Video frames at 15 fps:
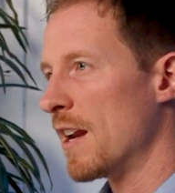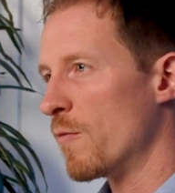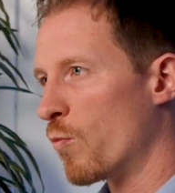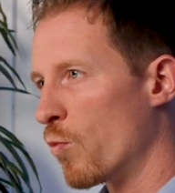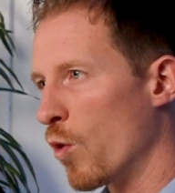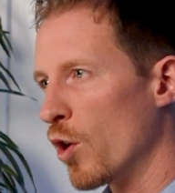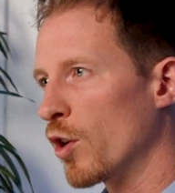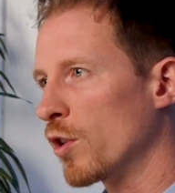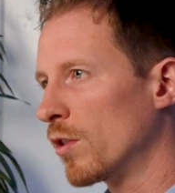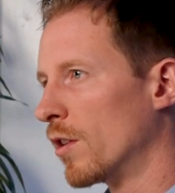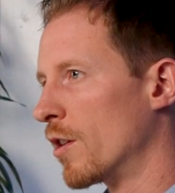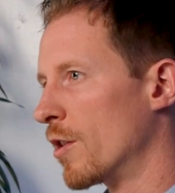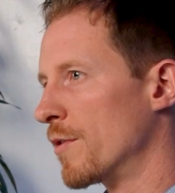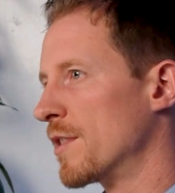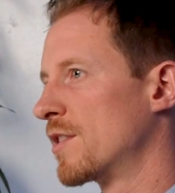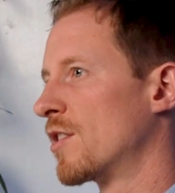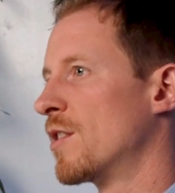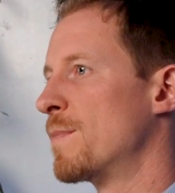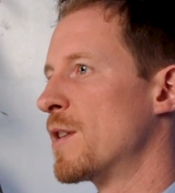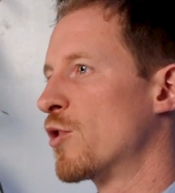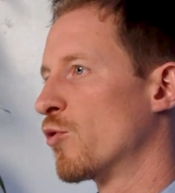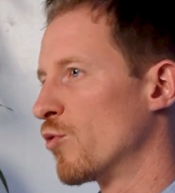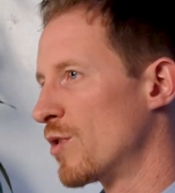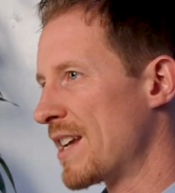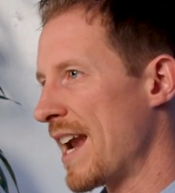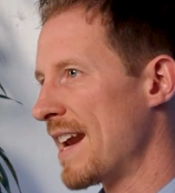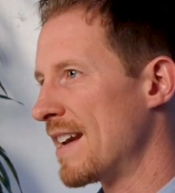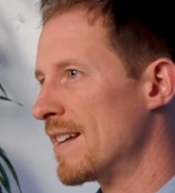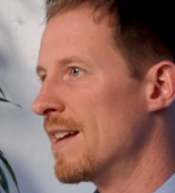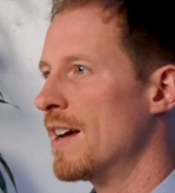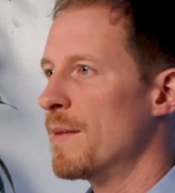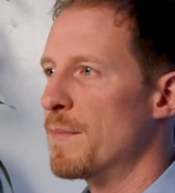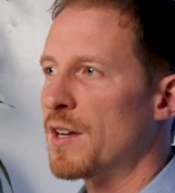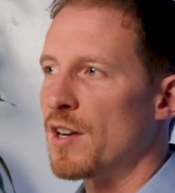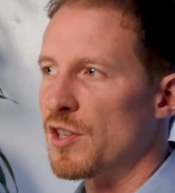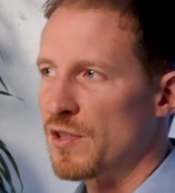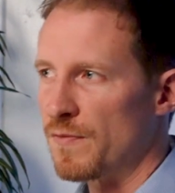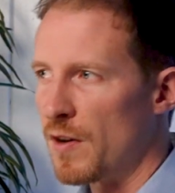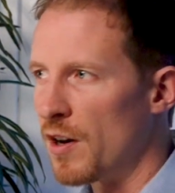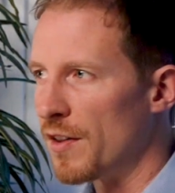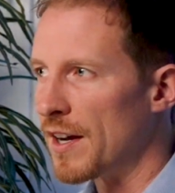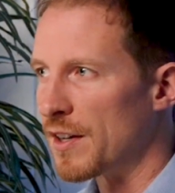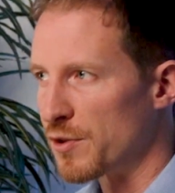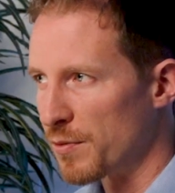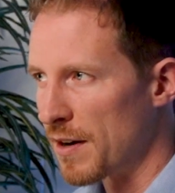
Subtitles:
and workload that's going to be created because of all that